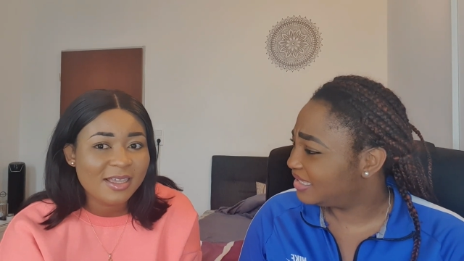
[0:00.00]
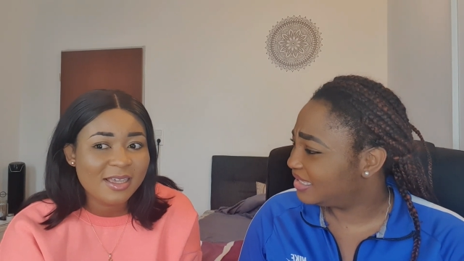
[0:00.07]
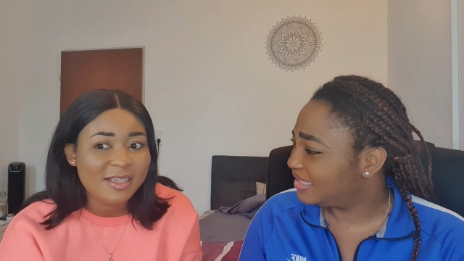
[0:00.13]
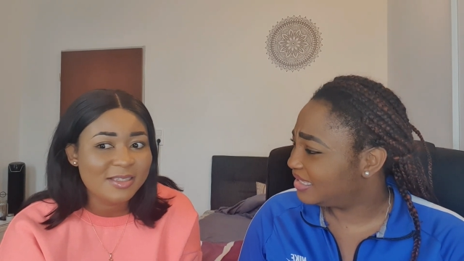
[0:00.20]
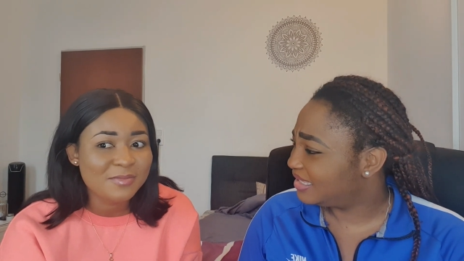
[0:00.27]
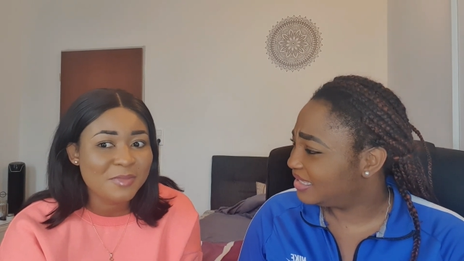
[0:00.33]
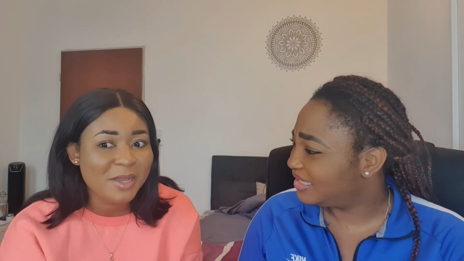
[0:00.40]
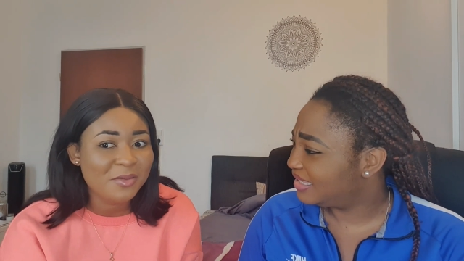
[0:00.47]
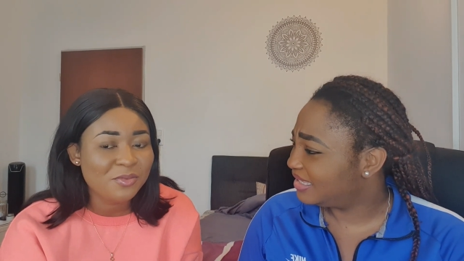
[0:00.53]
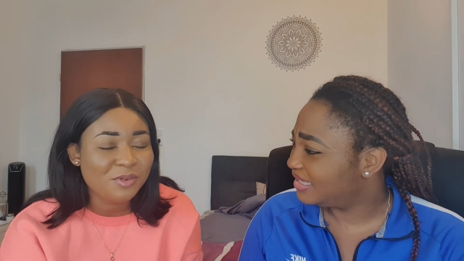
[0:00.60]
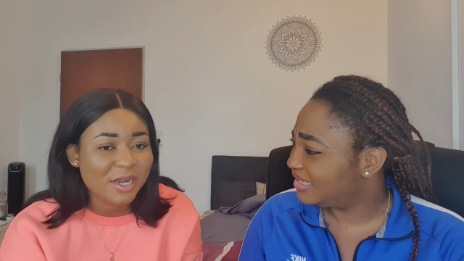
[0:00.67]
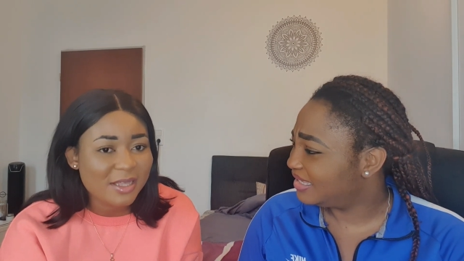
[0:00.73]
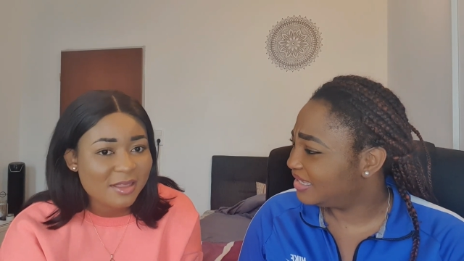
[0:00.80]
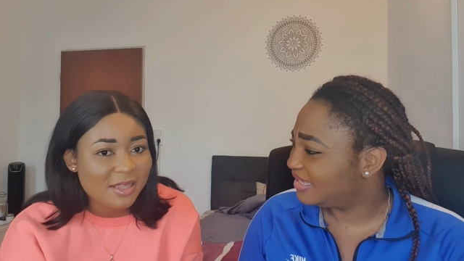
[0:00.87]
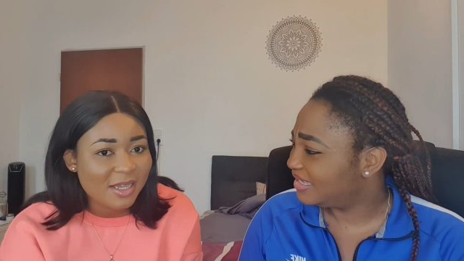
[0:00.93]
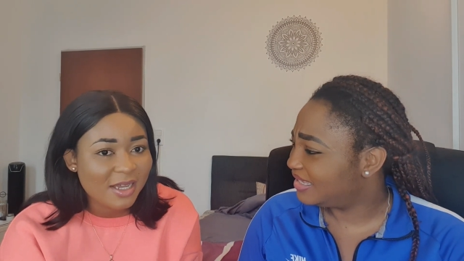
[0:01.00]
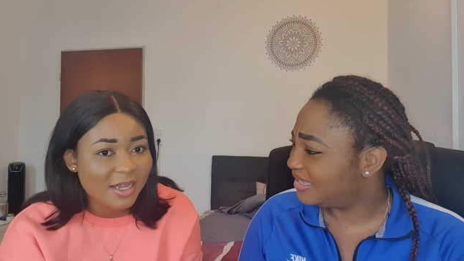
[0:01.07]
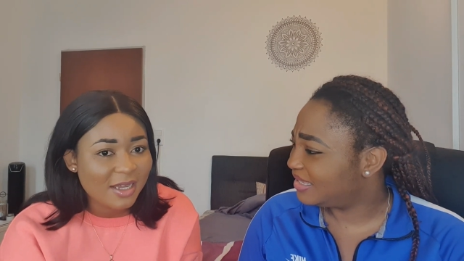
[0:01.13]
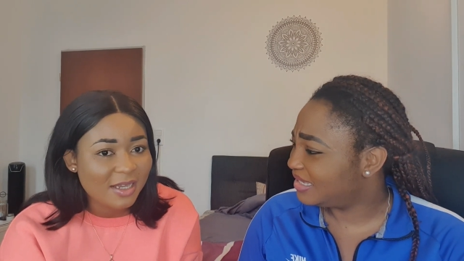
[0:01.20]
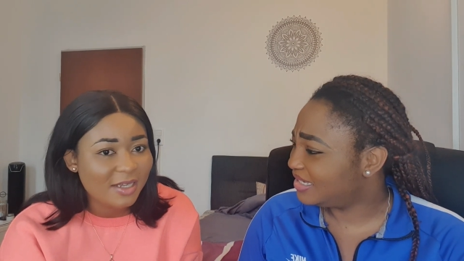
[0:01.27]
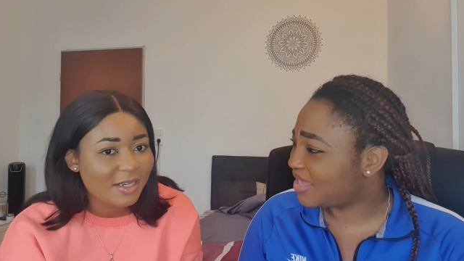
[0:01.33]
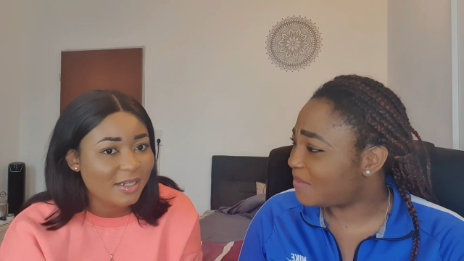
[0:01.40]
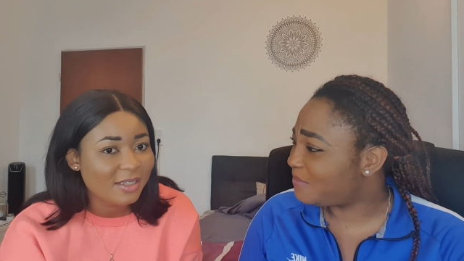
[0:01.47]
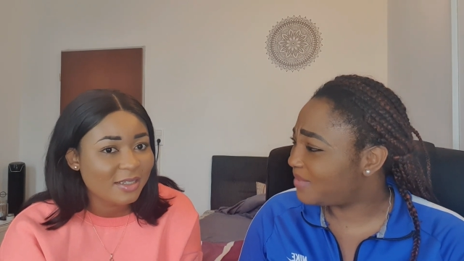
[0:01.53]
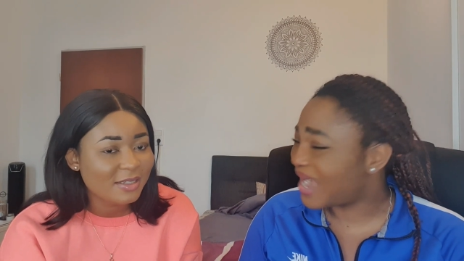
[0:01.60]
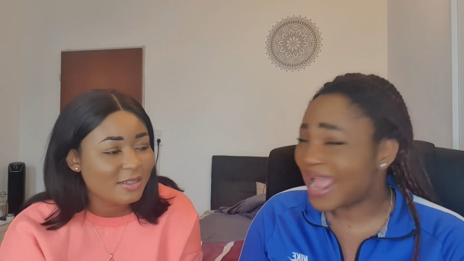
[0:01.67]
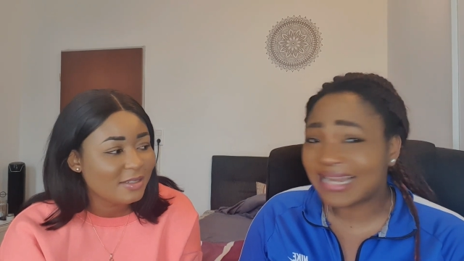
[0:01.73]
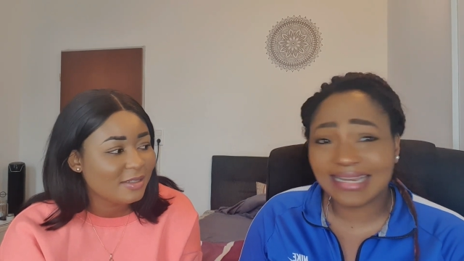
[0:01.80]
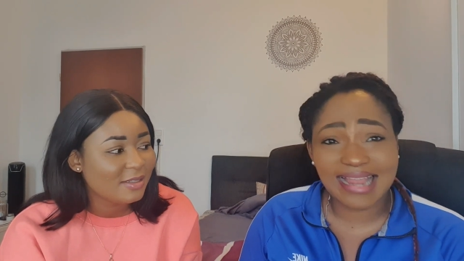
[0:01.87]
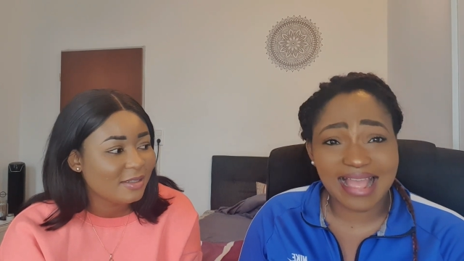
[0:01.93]
Speaker 1: He's my brother. Your
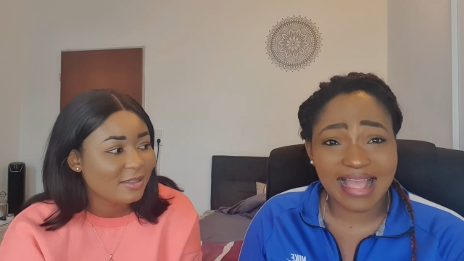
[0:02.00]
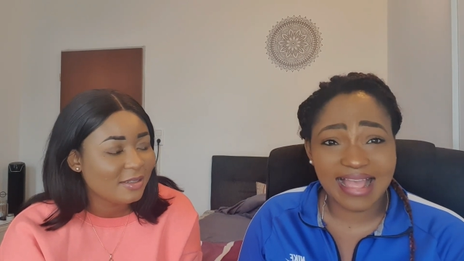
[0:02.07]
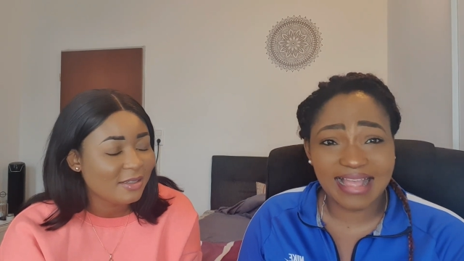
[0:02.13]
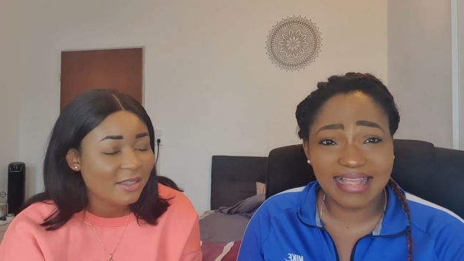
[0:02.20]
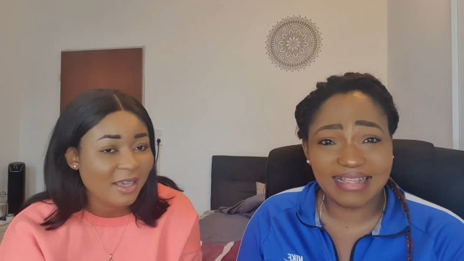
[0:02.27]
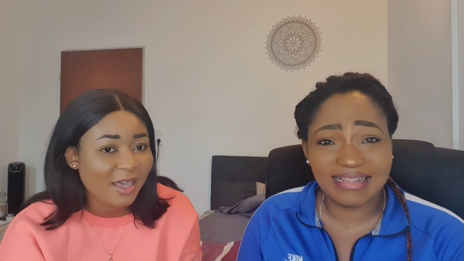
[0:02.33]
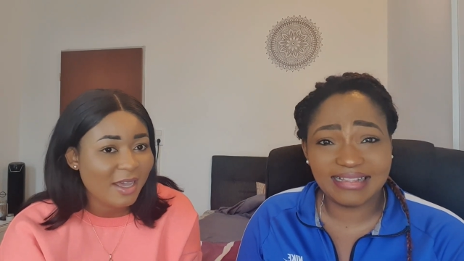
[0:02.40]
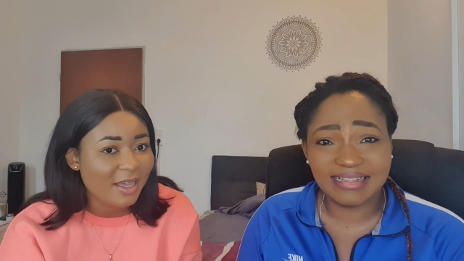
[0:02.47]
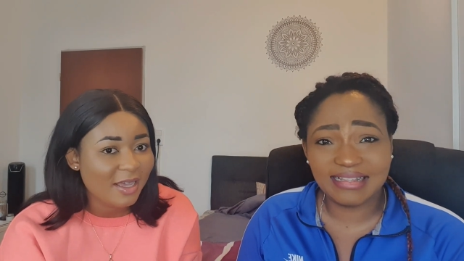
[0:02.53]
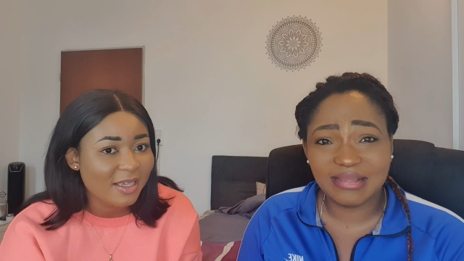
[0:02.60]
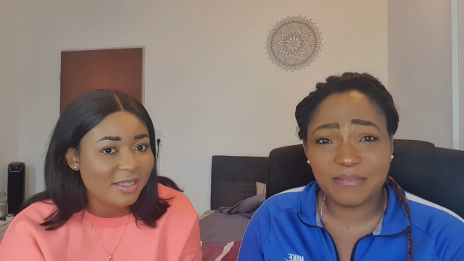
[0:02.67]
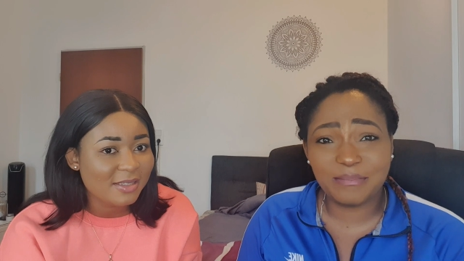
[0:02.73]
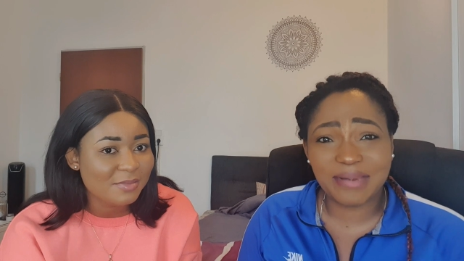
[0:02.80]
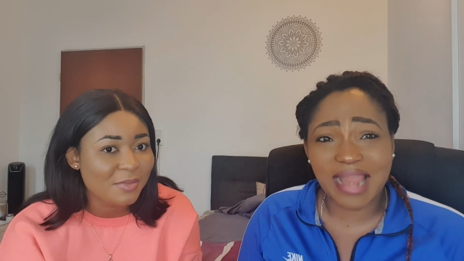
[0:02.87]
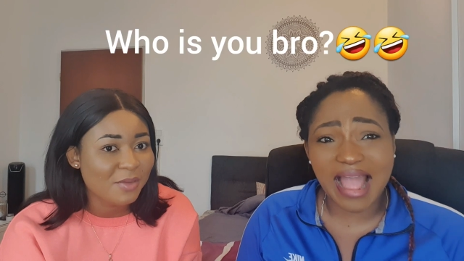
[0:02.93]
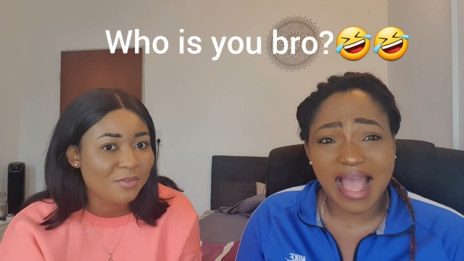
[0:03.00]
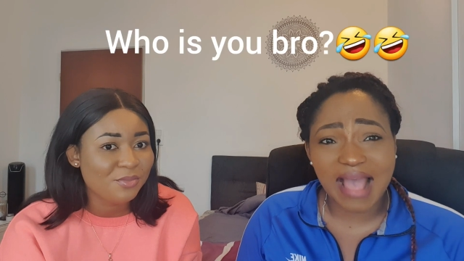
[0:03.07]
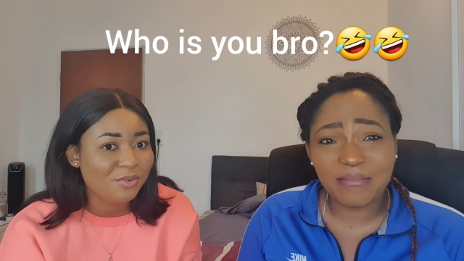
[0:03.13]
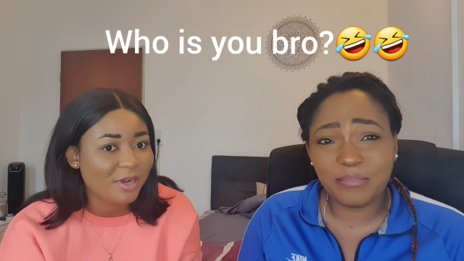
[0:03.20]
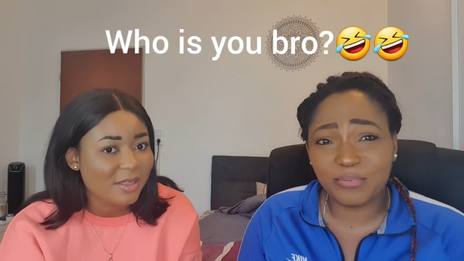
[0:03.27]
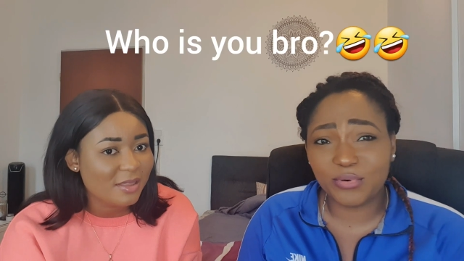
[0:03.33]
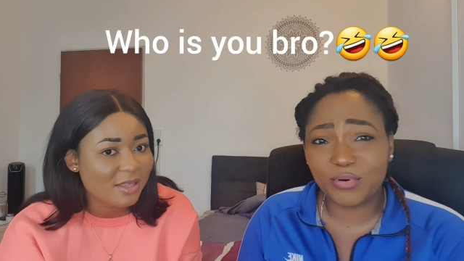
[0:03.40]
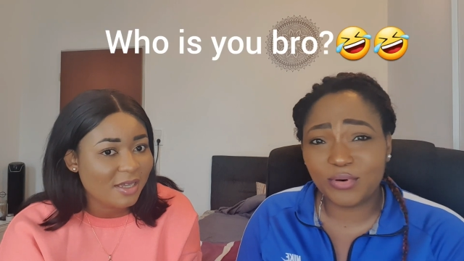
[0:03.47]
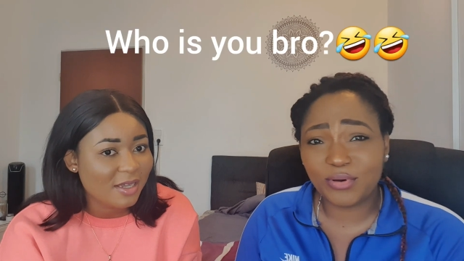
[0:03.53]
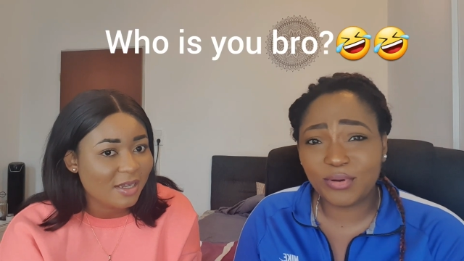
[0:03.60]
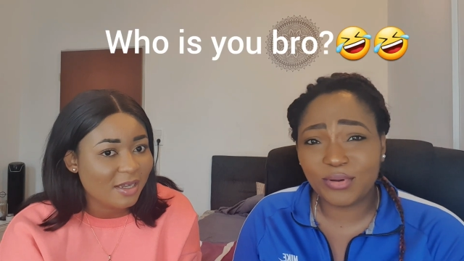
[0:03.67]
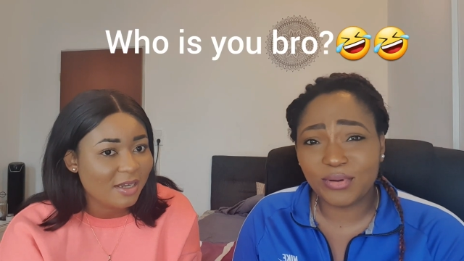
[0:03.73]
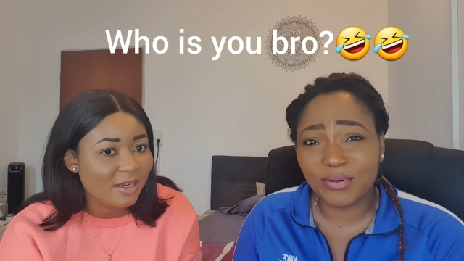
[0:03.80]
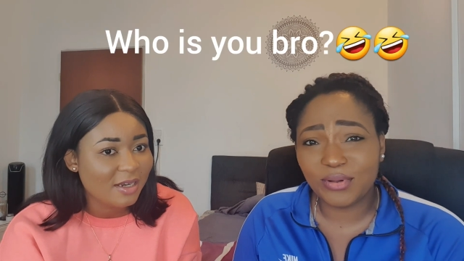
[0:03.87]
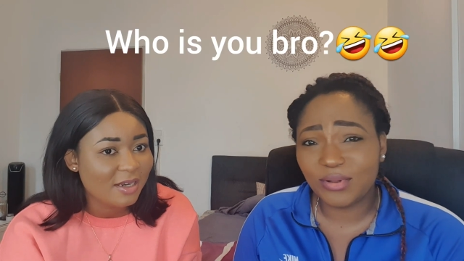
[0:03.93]
brother? Yeah. Bra, bro.
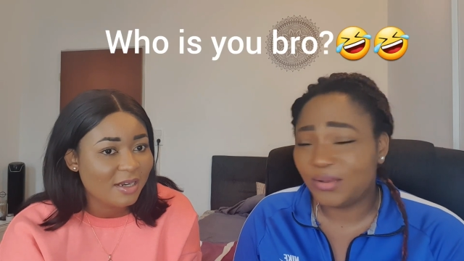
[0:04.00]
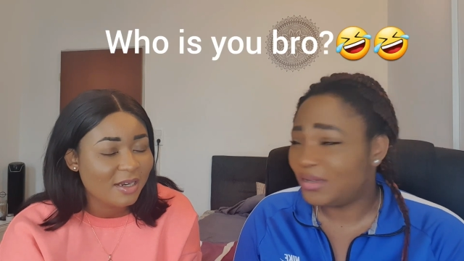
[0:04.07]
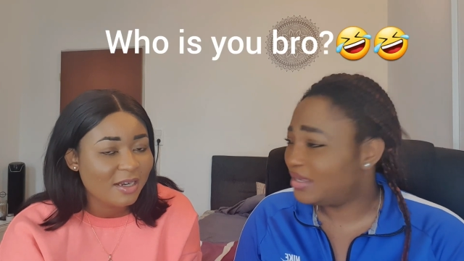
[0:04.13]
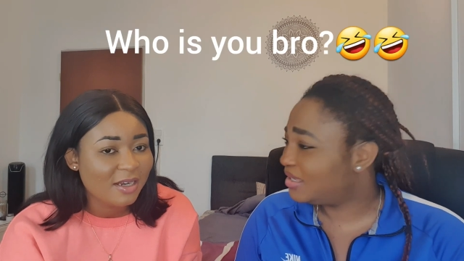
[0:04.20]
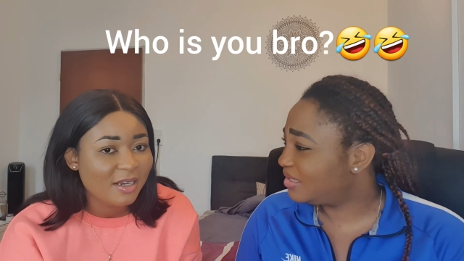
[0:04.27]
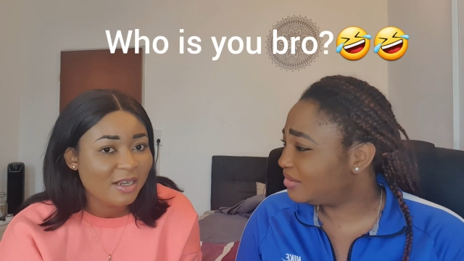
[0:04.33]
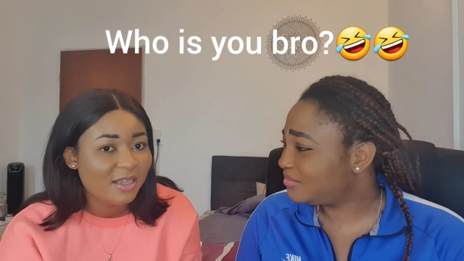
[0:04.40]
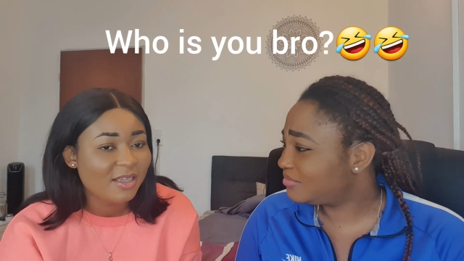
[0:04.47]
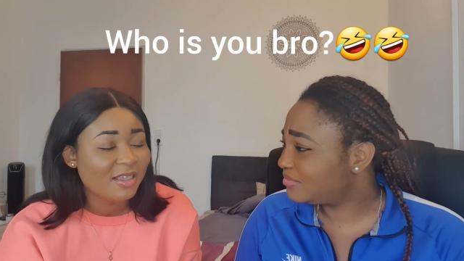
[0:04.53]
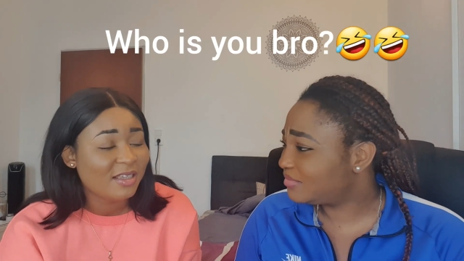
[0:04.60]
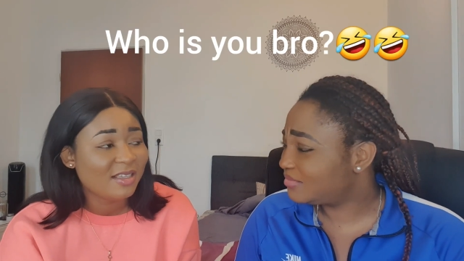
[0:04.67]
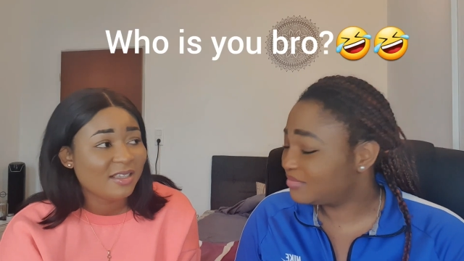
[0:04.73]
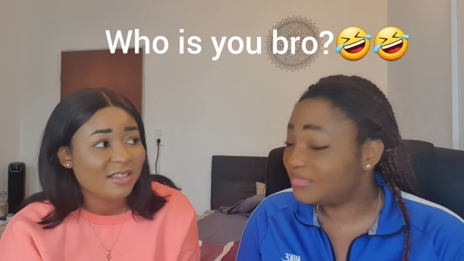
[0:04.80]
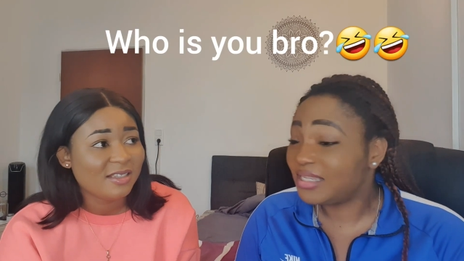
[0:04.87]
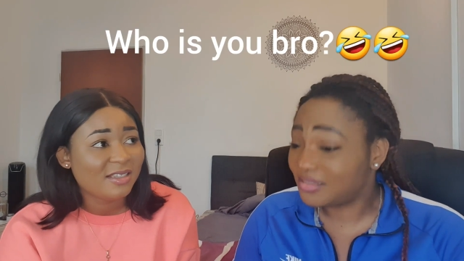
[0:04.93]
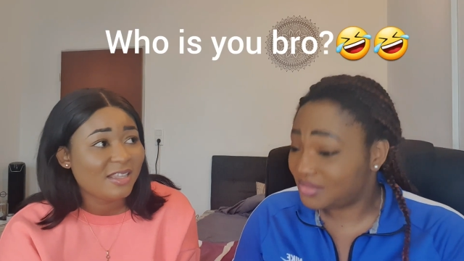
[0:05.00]
Eh?